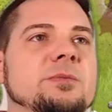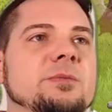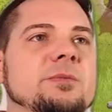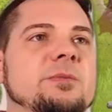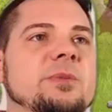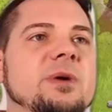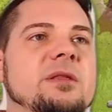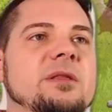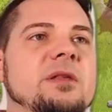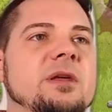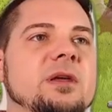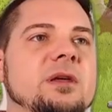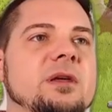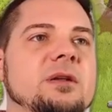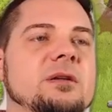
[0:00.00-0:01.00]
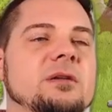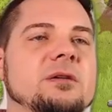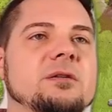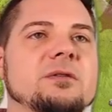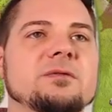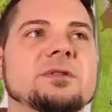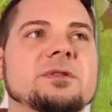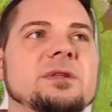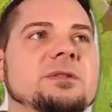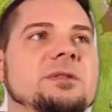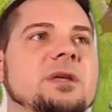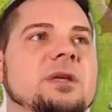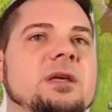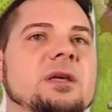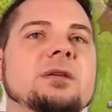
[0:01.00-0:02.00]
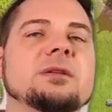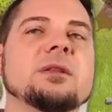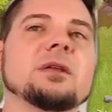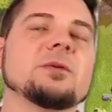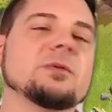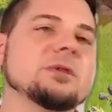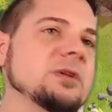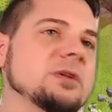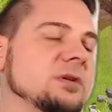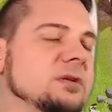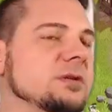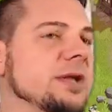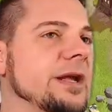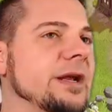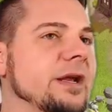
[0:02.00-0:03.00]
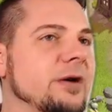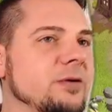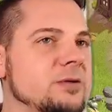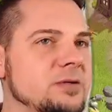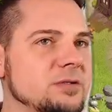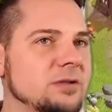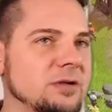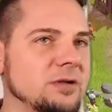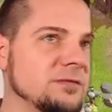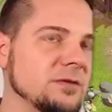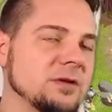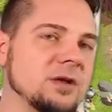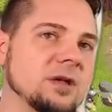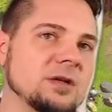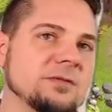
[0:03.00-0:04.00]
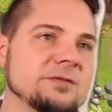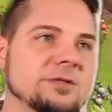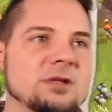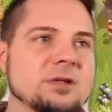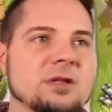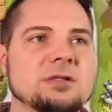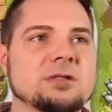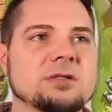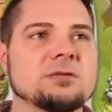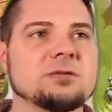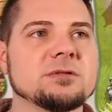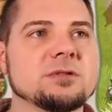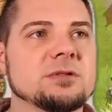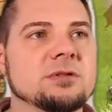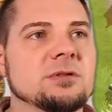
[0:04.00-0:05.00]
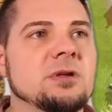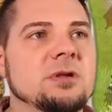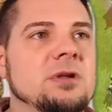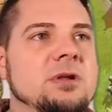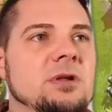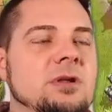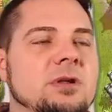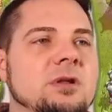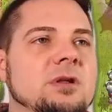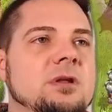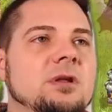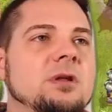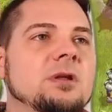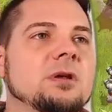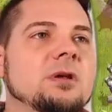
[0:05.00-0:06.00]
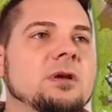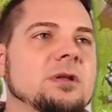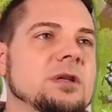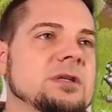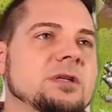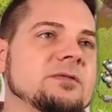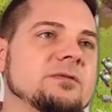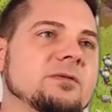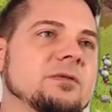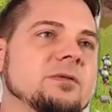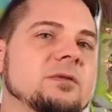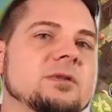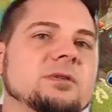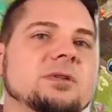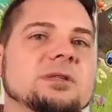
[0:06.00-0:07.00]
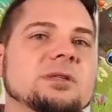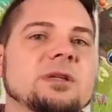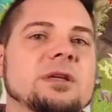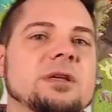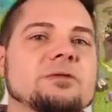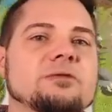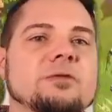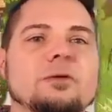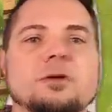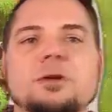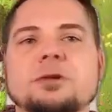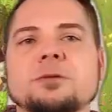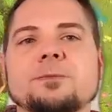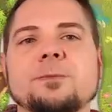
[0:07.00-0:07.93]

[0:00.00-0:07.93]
by the end of today. Like within 8 hours, I'll have a lot of Celestials. Unless, of course, I stay in Nuvola.